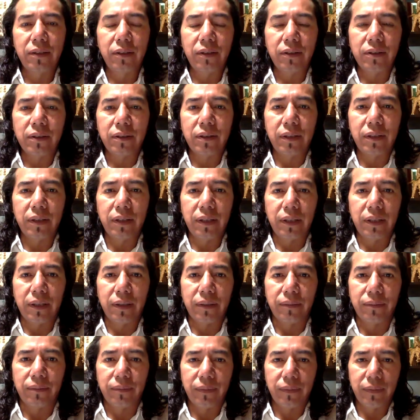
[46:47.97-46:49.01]
just uh,
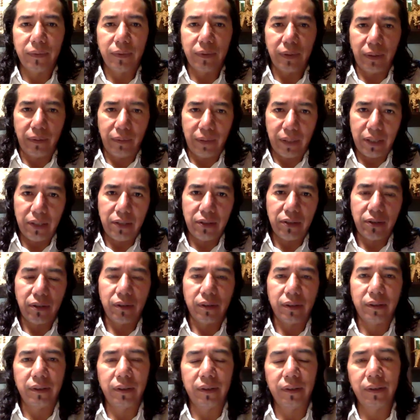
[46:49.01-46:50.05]
a very
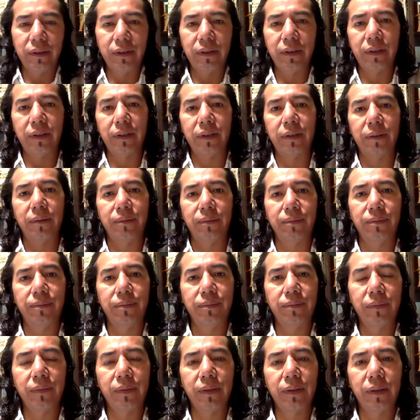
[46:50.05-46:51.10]
short um,
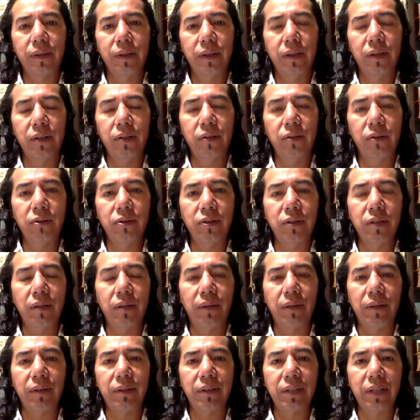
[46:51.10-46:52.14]
notion
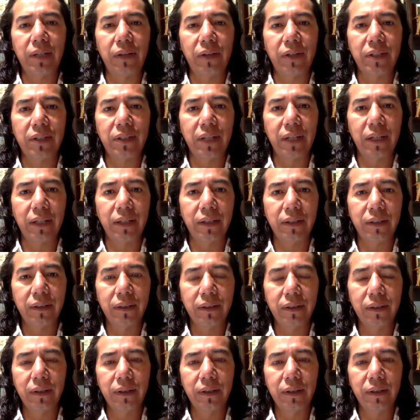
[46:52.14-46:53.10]
about sacred sites.